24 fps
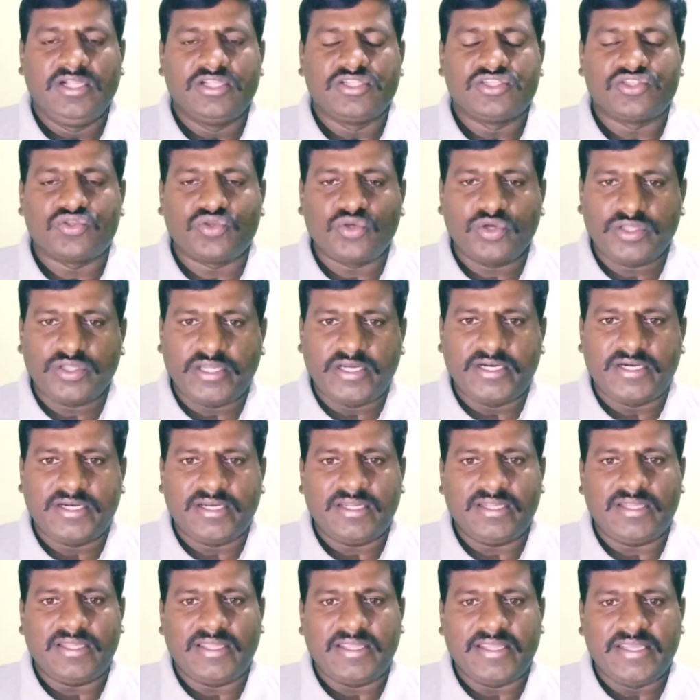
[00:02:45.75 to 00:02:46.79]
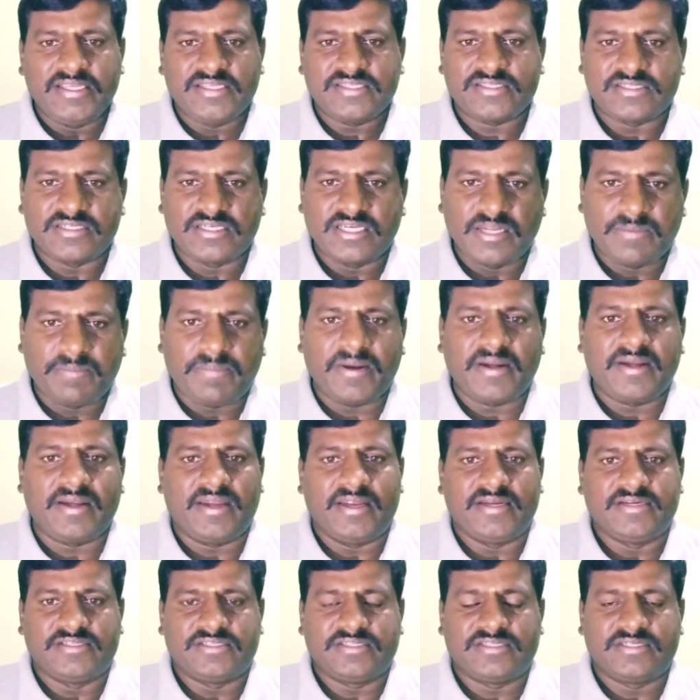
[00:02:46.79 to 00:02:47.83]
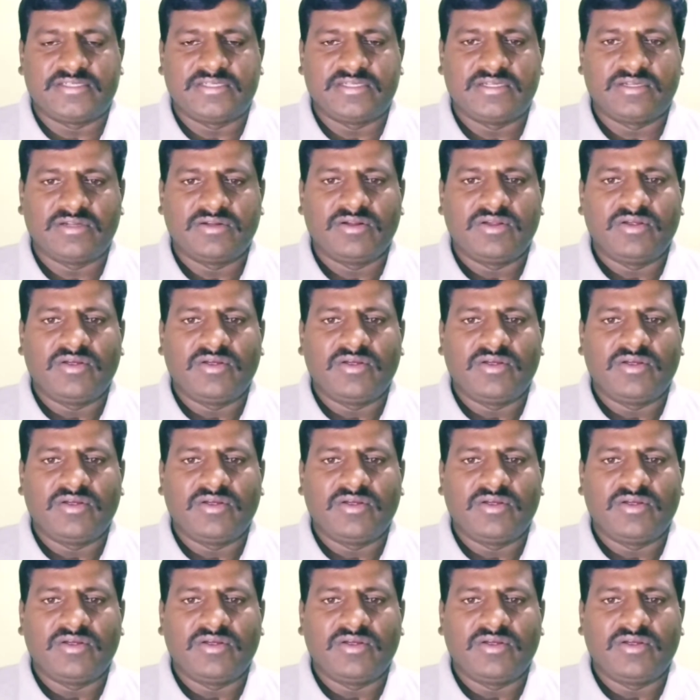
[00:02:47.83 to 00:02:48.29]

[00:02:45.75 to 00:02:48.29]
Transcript: so that his dependents